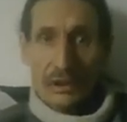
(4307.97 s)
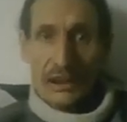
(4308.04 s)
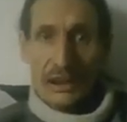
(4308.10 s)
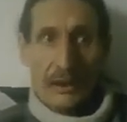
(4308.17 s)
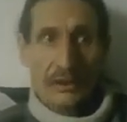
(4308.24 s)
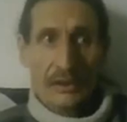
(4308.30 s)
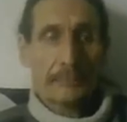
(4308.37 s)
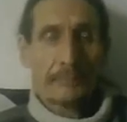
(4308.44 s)

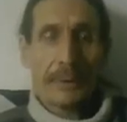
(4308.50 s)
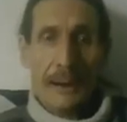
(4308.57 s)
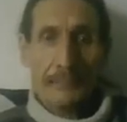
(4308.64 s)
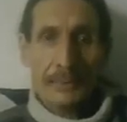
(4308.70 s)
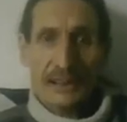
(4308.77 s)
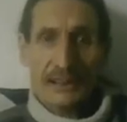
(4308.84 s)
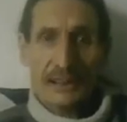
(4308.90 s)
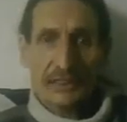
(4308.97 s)
It's a
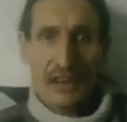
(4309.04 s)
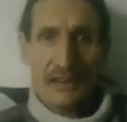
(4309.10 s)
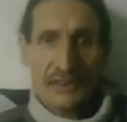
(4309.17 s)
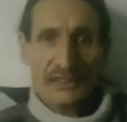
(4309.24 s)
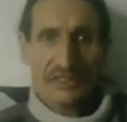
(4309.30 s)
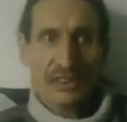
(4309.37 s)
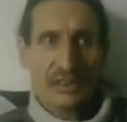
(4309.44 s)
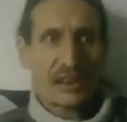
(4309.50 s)
public
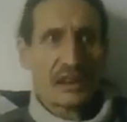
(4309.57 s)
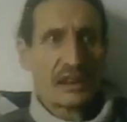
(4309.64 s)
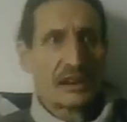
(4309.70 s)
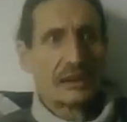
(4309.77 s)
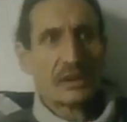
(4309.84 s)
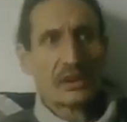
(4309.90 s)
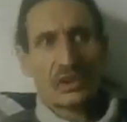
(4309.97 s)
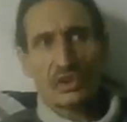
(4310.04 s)
service.
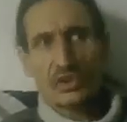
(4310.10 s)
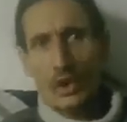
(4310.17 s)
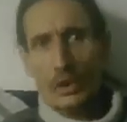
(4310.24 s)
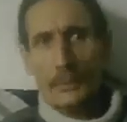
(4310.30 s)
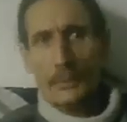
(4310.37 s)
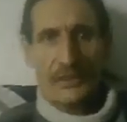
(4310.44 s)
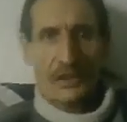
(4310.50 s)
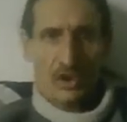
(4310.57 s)
You can
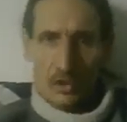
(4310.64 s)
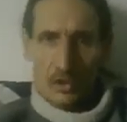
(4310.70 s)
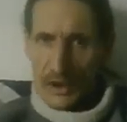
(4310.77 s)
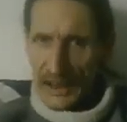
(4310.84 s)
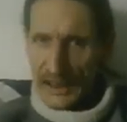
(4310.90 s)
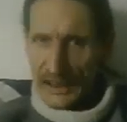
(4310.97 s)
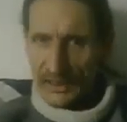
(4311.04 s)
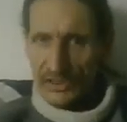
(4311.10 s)
talk about the
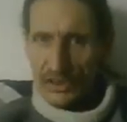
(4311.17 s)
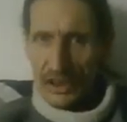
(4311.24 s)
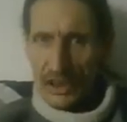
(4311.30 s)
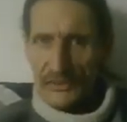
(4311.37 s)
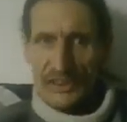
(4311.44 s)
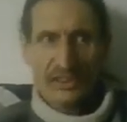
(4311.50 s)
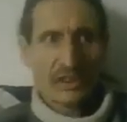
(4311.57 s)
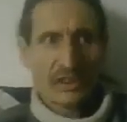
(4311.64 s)
train
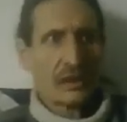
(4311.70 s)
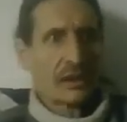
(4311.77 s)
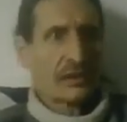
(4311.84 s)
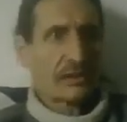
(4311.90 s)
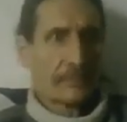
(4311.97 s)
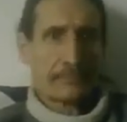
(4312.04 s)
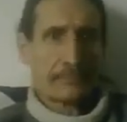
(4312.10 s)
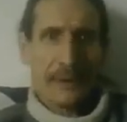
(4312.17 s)
service,
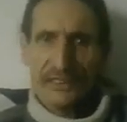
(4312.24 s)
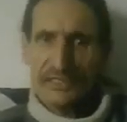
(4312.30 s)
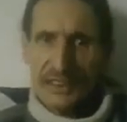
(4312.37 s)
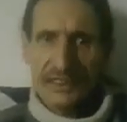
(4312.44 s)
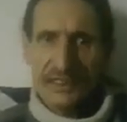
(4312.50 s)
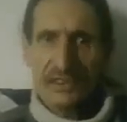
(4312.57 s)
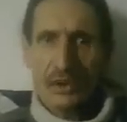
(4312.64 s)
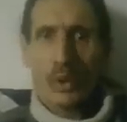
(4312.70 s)
the
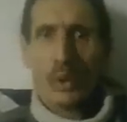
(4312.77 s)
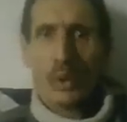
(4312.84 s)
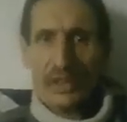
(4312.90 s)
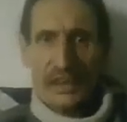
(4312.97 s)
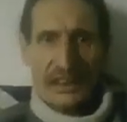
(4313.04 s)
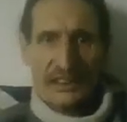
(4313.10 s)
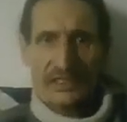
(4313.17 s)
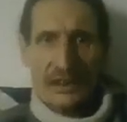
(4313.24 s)
buses,
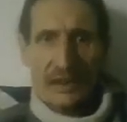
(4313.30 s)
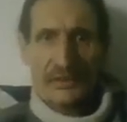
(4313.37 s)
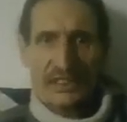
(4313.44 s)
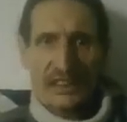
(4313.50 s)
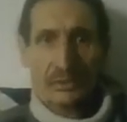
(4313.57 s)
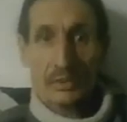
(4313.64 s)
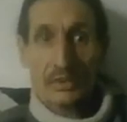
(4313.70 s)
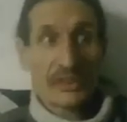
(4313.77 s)
all these
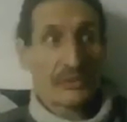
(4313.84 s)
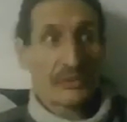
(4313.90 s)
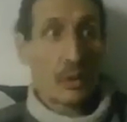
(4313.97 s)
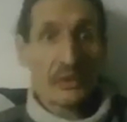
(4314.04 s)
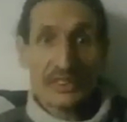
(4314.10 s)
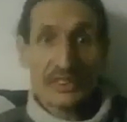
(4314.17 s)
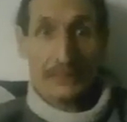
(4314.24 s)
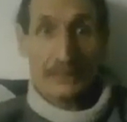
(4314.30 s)
services, which you've
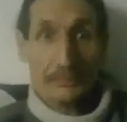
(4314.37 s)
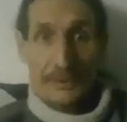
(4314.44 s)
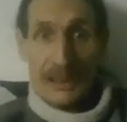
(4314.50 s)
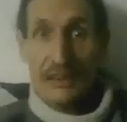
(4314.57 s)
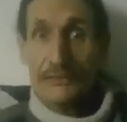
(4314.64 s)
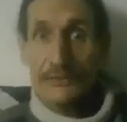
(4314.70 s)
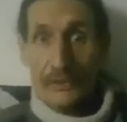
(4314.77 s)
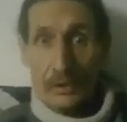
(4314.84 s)
always had to
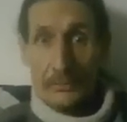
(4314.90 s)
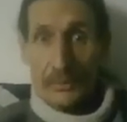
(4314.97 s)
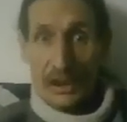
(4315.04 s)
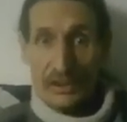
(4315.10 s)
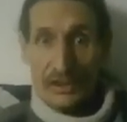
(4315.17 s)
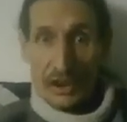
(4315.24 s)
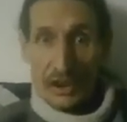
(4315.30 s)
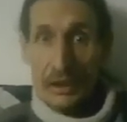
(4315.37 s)
pay for,
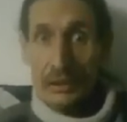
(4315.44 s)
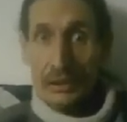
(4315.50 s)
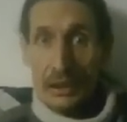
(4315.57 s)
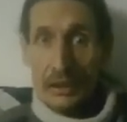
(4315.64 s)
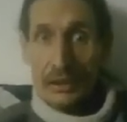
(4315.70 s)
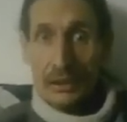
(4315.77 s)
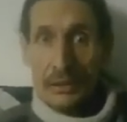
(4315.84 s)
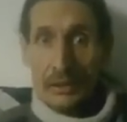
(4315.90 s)
mind you,
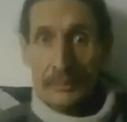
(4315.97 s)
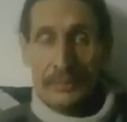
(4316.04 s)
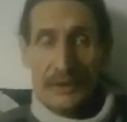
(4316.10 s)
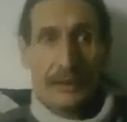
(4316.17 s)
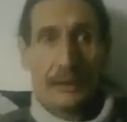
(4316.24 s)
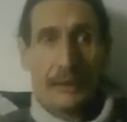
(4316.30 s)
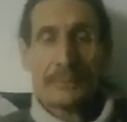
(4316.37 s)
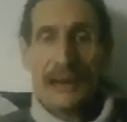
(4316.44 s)

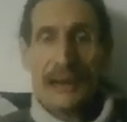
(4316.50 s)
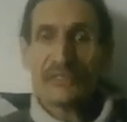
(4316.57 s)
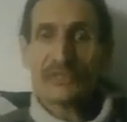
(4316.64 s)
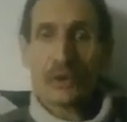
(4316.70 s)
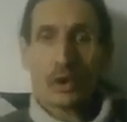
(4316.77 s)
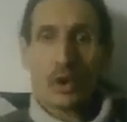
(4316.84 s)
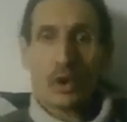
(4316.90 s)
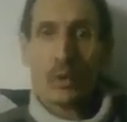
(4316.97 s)
but they were
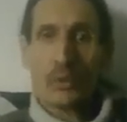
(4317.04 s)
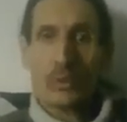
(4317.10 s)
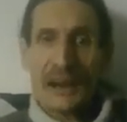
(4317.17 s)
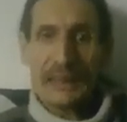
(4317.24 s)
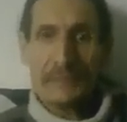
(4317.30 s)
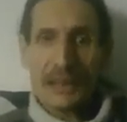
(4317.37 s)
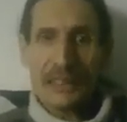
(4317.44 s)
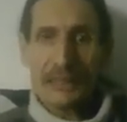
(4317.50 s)
paid for
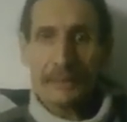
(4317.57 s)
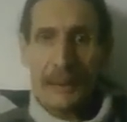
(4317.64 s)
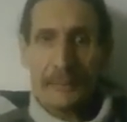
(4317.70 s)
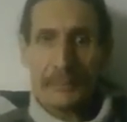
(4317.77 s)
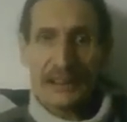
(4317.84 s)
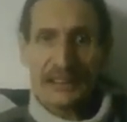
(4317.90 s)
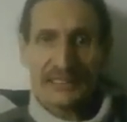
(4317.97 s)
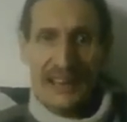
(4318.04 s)
already by the
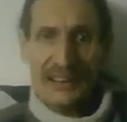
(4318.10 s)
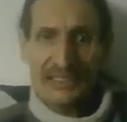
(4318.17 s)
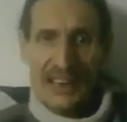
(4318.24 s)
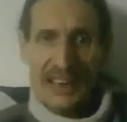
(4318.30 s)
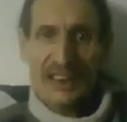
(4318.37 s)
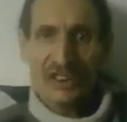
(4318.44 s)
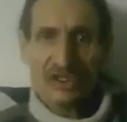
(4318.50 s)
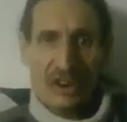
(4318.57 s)
public
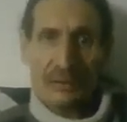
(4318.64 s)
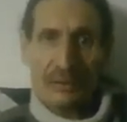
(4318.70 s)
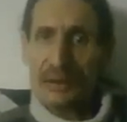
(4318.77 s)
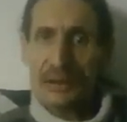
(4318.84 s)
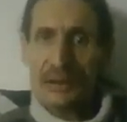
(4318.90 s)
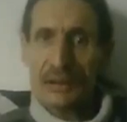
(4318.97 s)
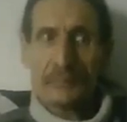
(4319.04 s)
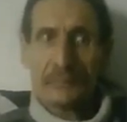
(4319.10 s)
taxation.